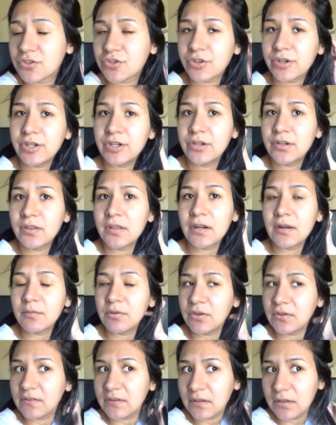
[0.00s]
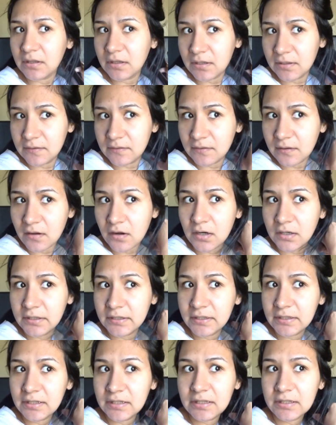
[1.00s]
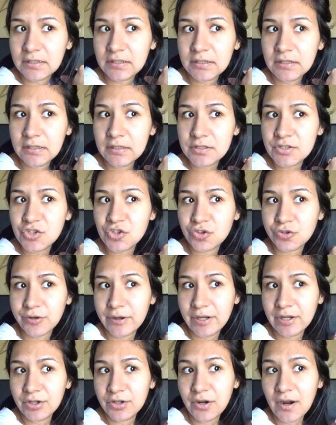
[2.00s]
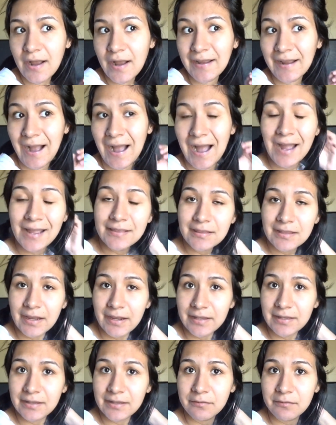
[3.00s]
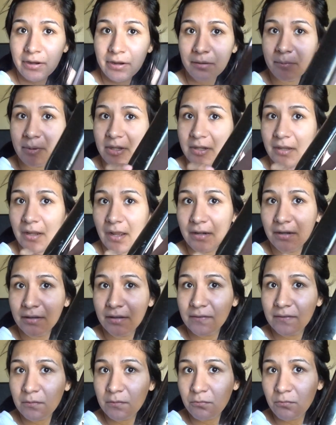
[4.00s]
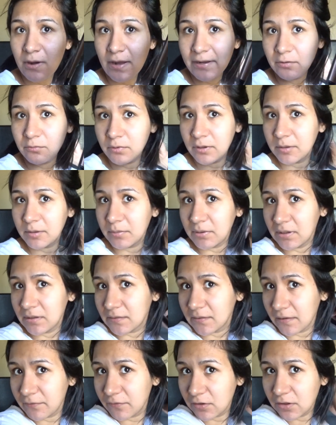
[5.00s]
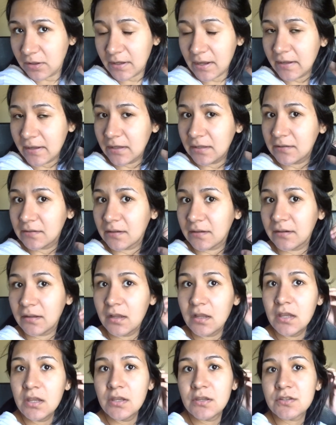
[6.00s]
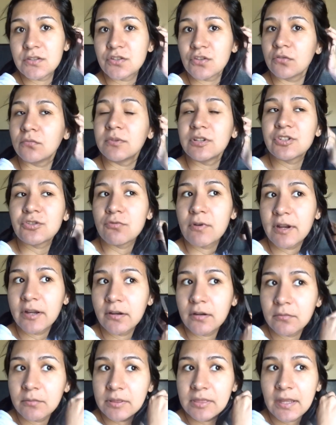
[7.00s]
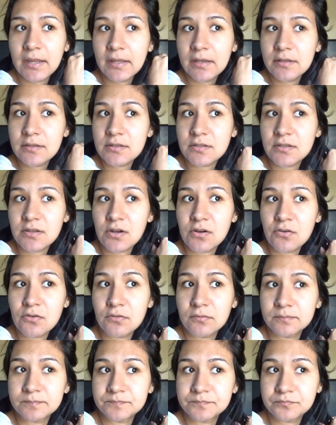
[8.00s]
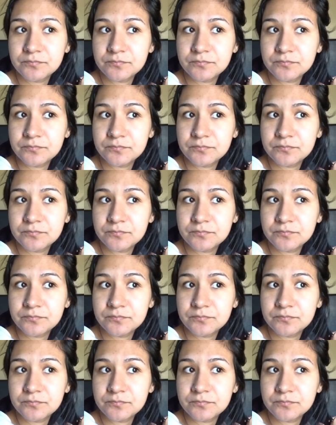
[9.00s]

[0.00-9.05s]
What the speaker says: the straightener that I'm using is the Argan Heat Straightener. I highly, highly recommend it. And it's the wide one because I feel like I get done so much quicker with that. So